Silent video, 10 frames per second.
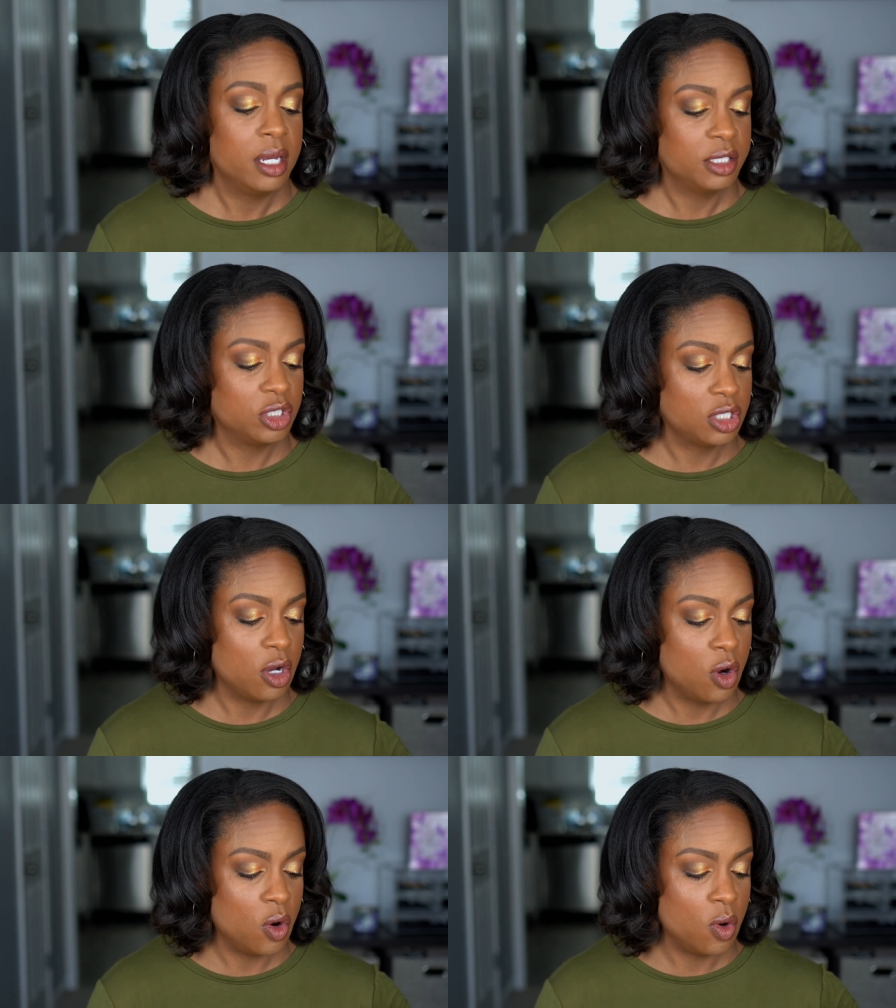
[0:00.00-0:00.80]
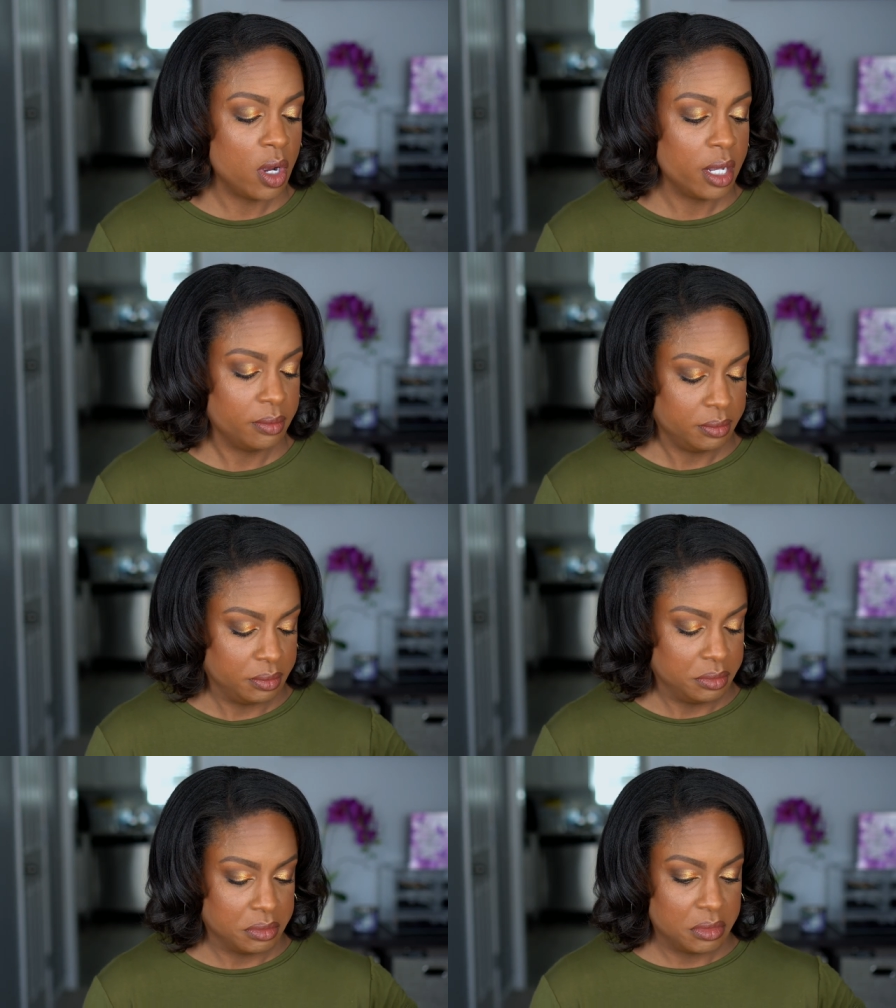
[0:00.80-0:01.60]
So
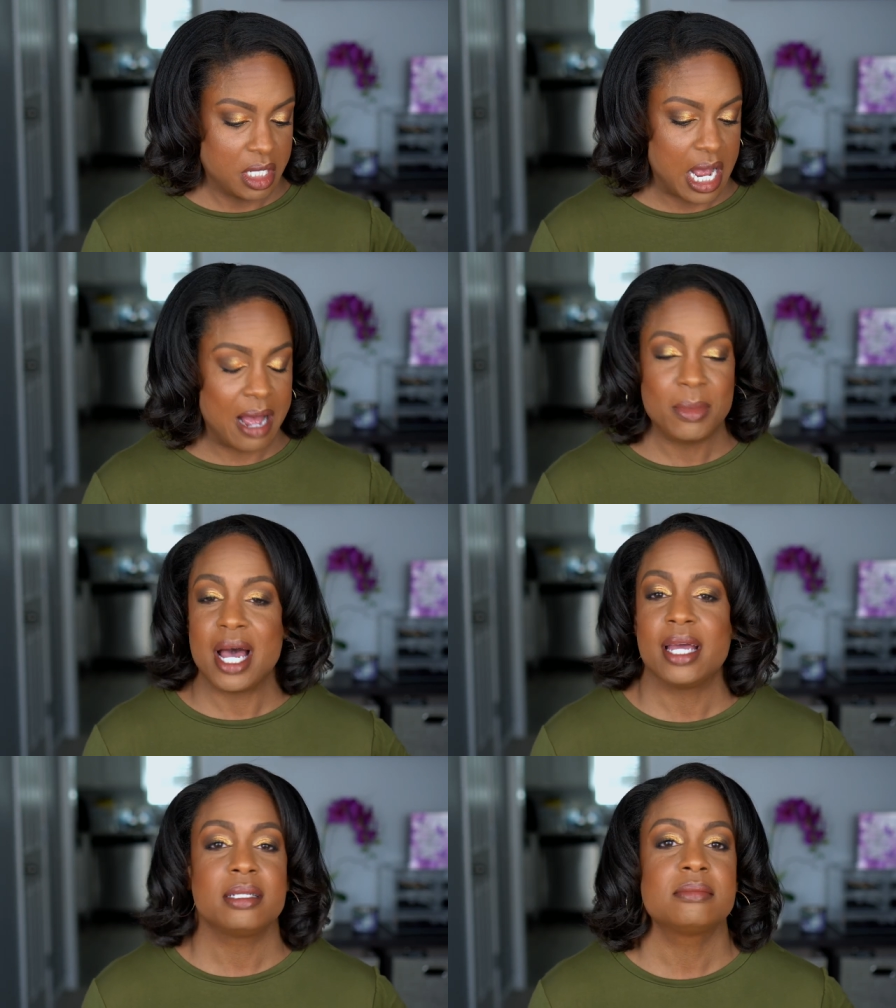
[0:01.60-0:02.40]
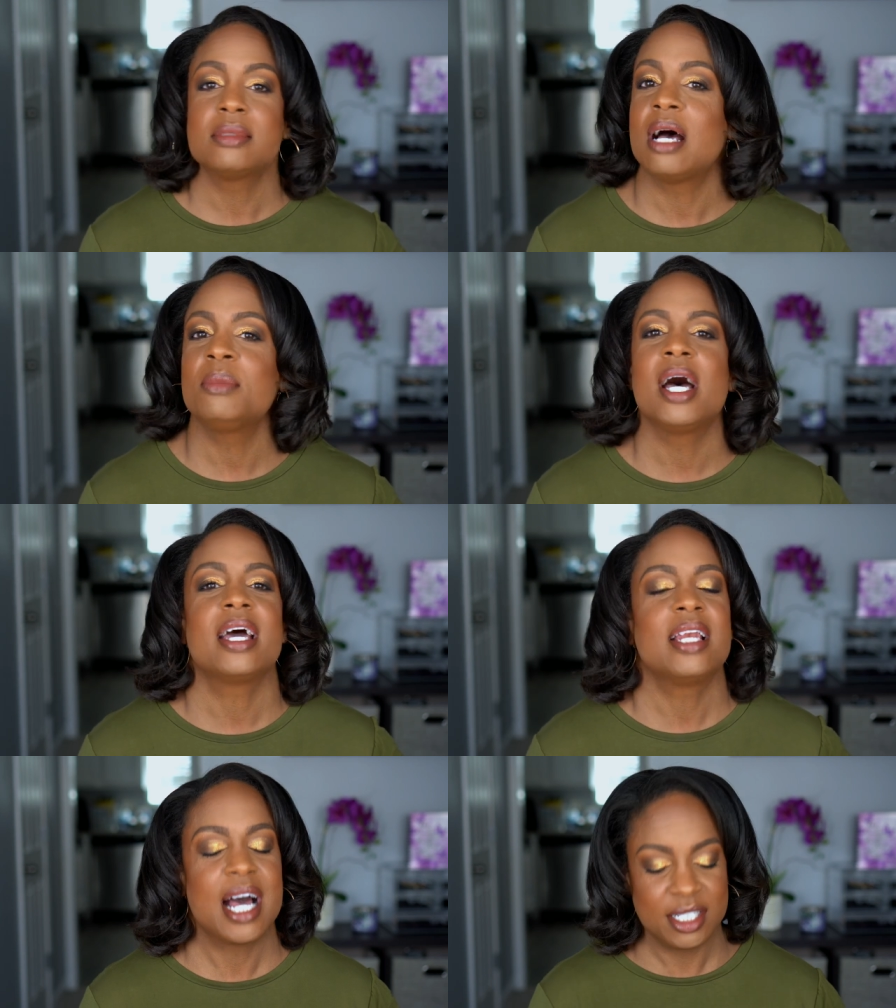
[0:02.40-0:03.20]
I'm not. I'm
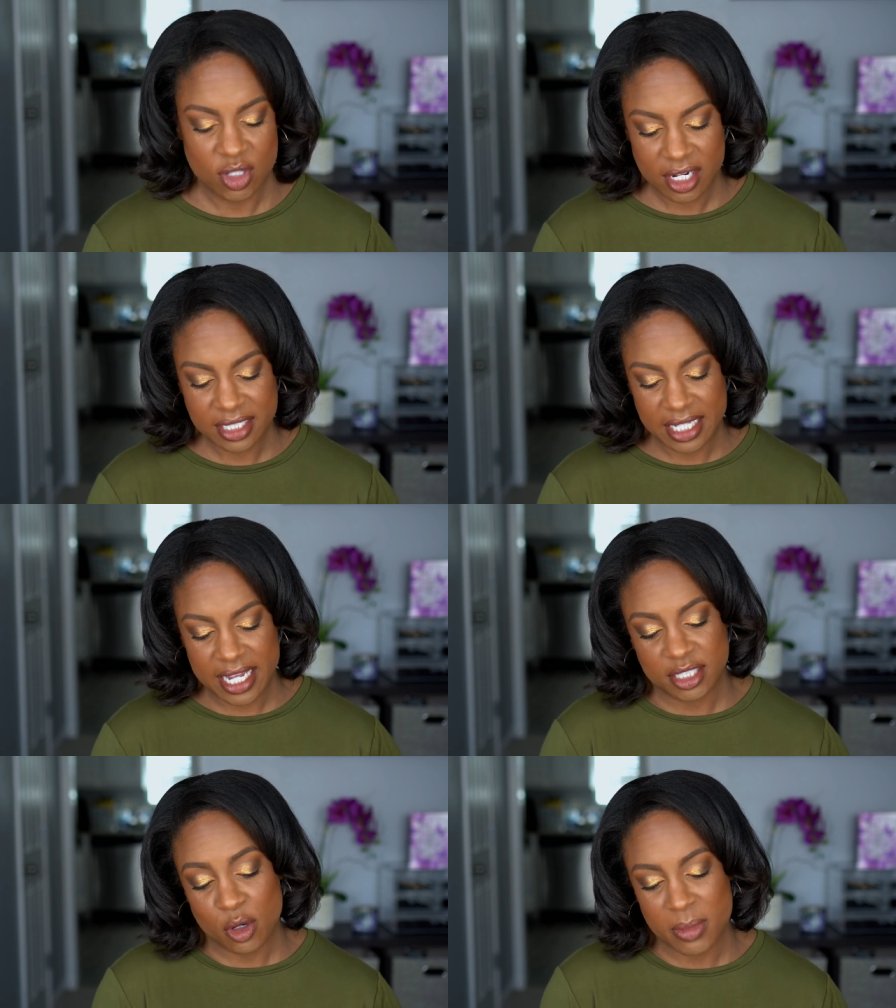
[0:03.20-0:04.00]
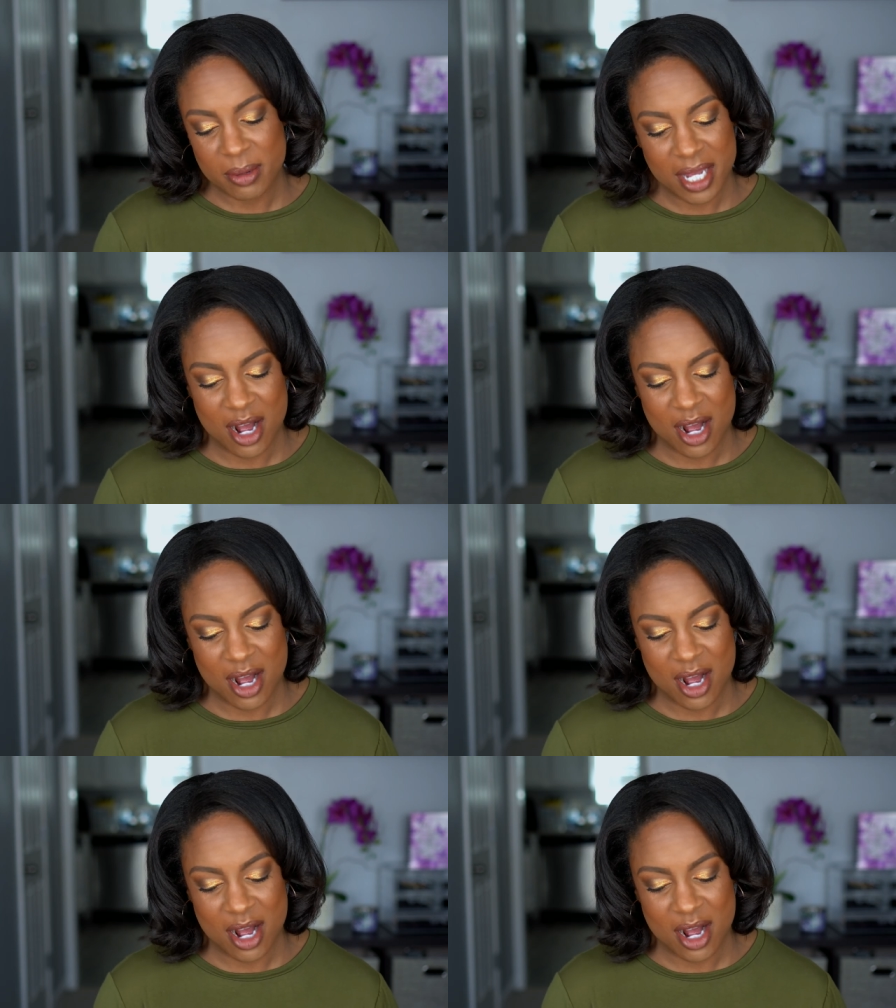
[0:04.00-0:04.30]
not. I started to say so maybe